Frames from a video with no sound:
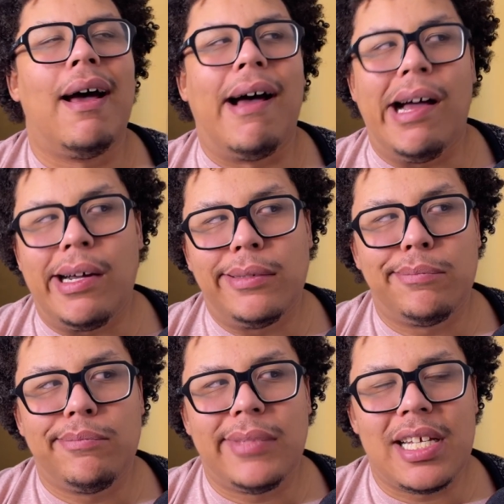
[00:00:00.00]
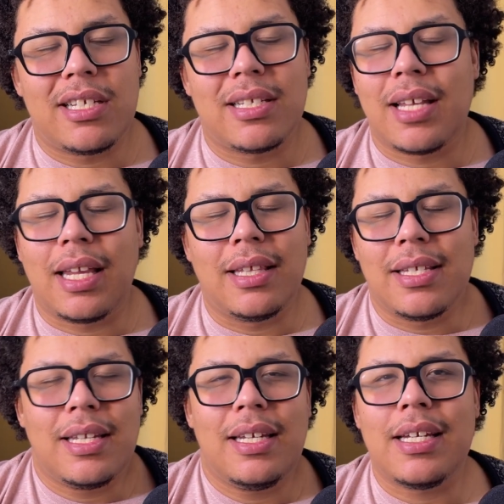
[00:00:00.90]
It's just like, this
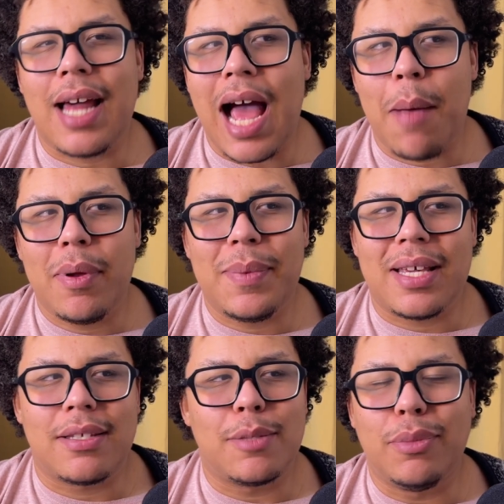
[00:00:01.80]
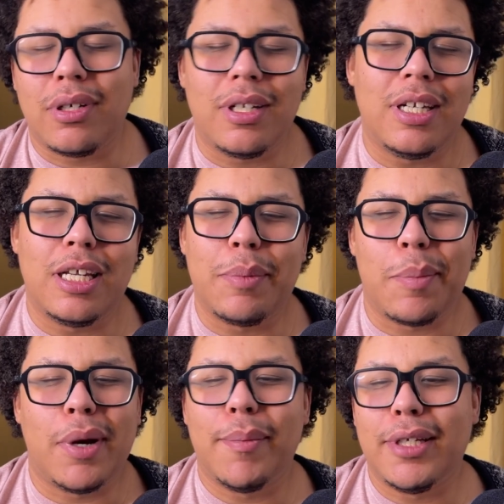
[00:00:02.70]
didn't need to happen because this book didn't need to be
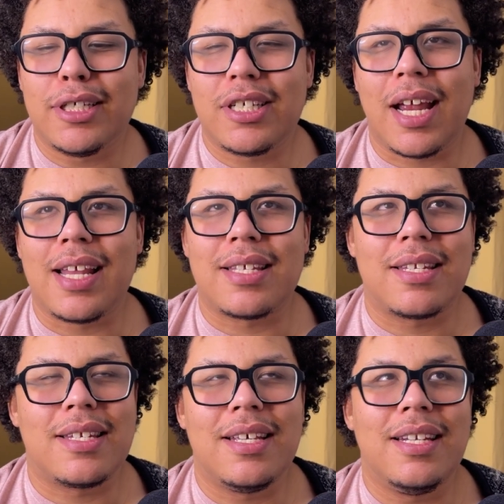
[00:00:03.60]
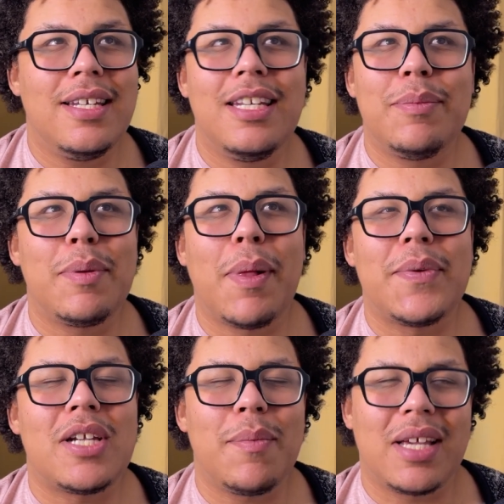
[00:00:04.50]
published. And it didn't need to be
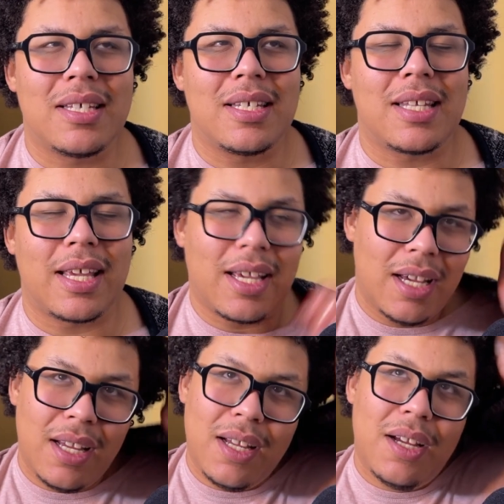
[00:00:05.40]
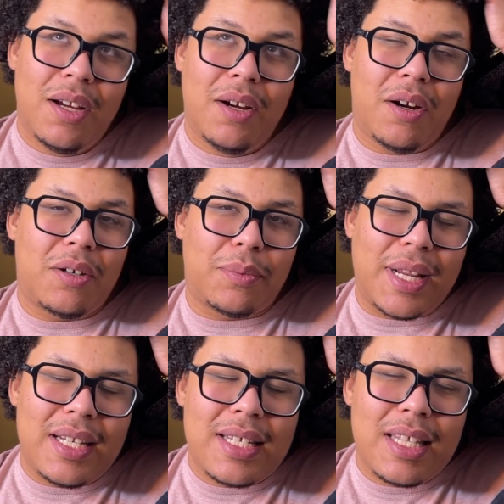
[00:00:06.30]
published, not because it's like
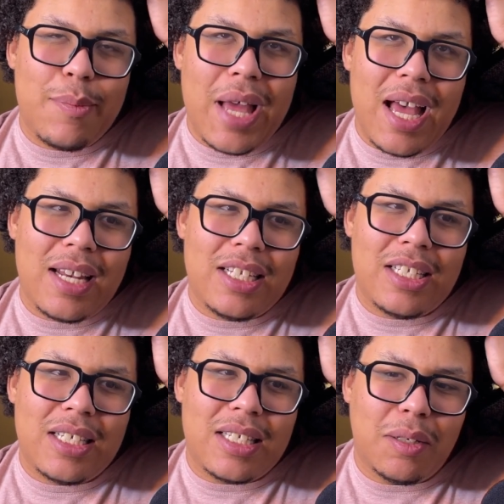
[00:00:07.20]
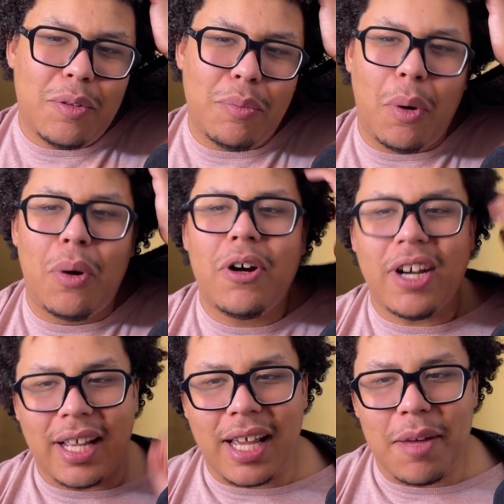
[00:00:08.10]
horrendously bad. It's just so
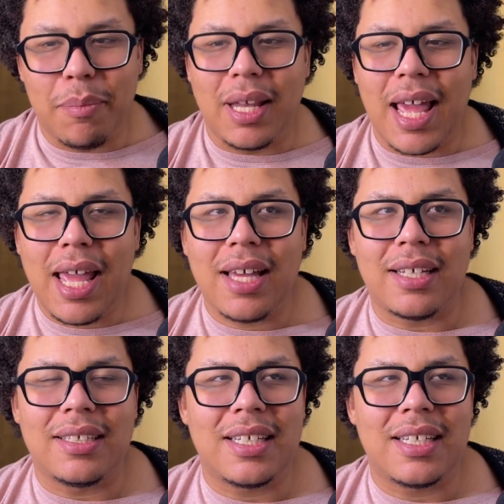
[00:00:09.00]
boring and bland.